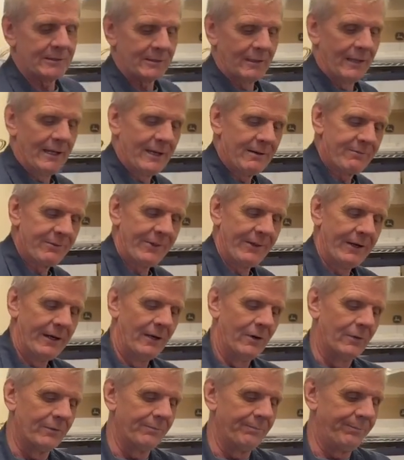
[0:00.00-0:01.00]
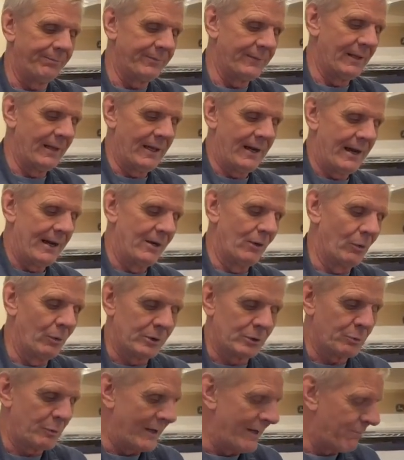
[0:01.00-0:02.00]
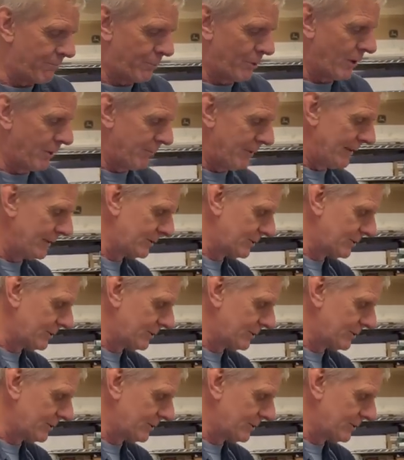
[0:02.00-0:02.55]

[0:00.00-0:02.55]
lay everything out and I know which way I put them in.